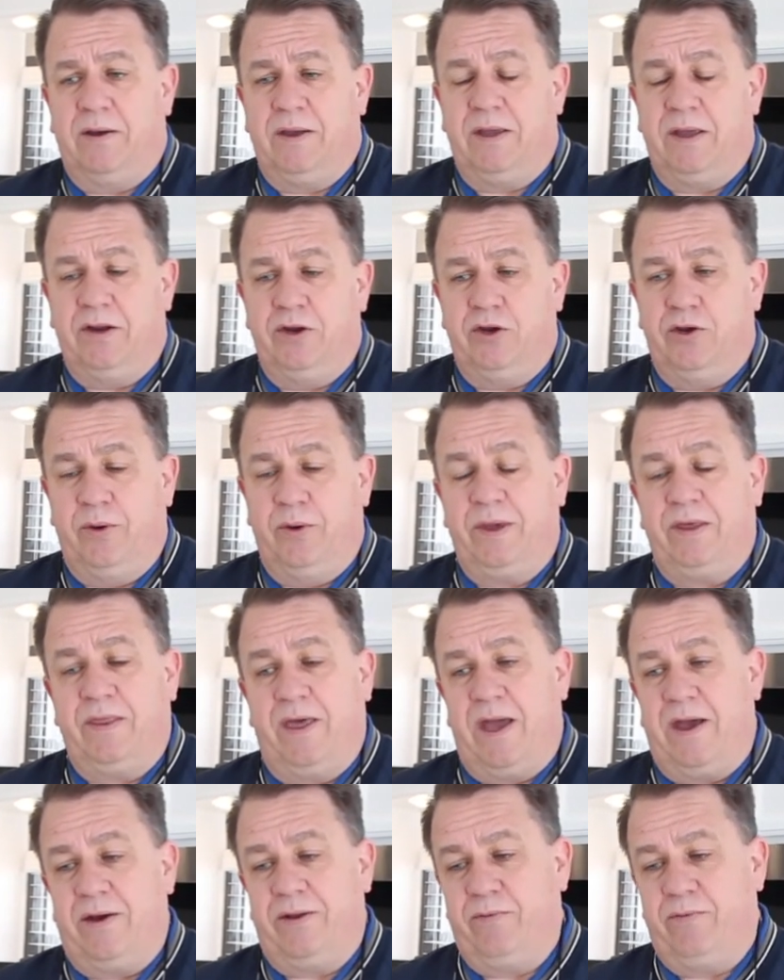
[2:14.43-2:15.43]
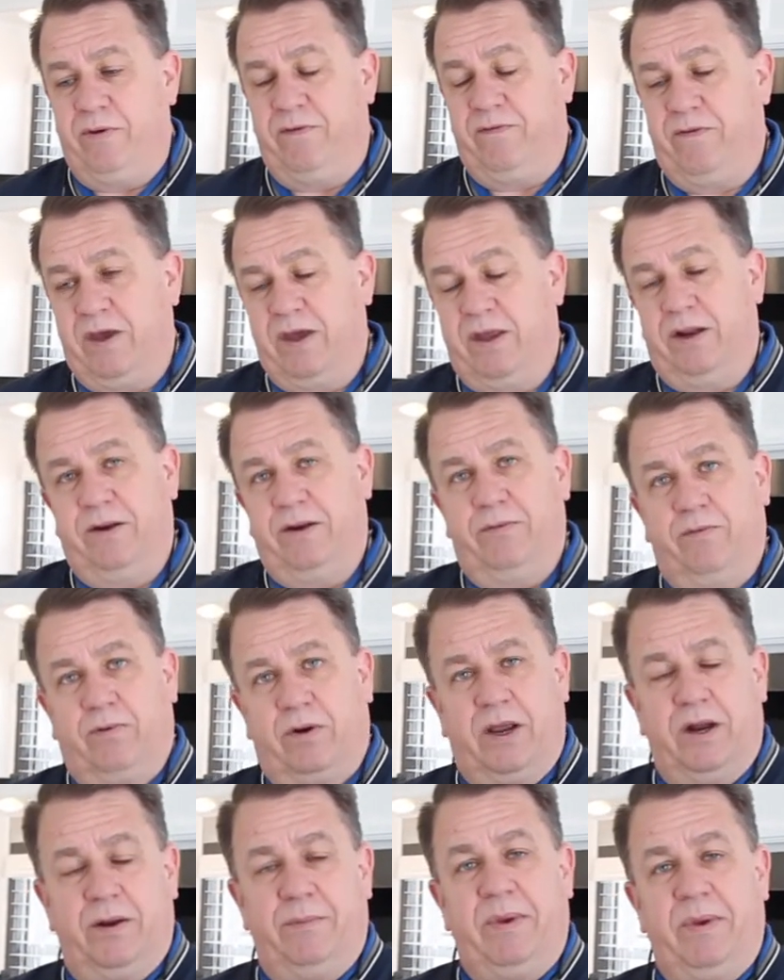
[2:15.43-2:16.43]
In doing that, we're
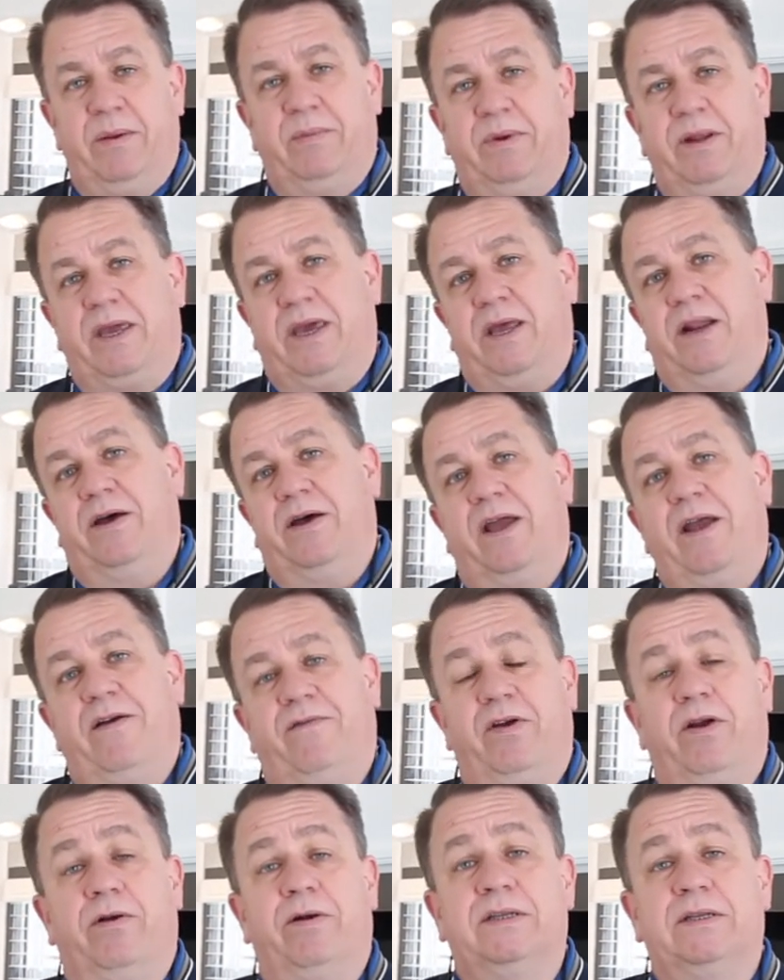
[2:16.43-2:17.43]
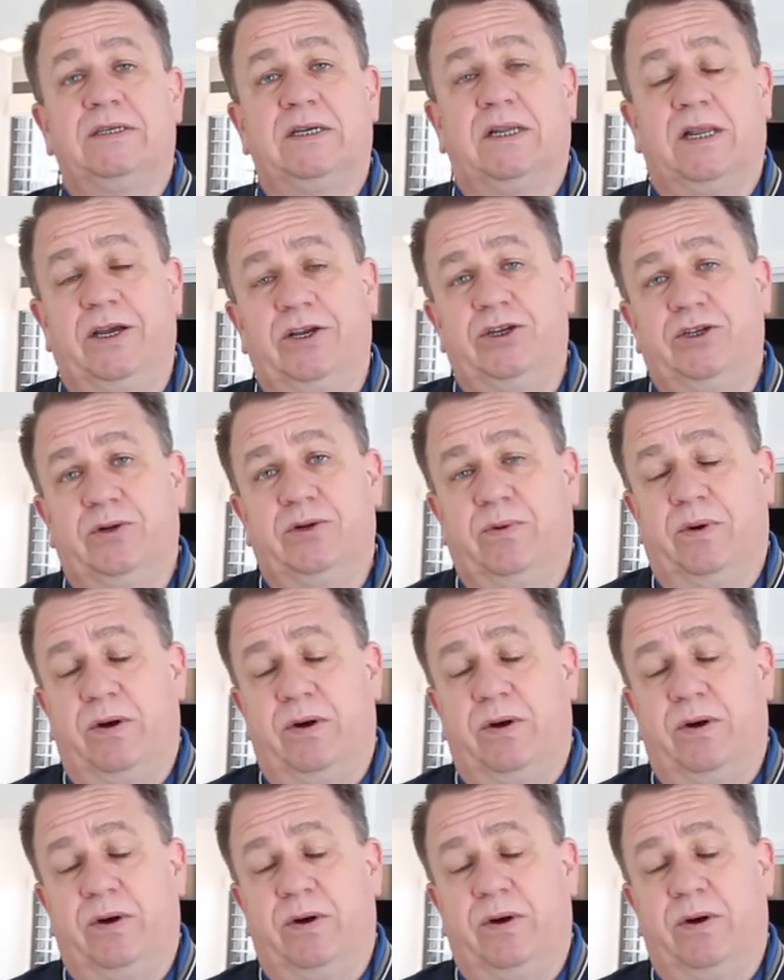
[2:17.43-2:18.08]
going to be able to get a heavier insulation.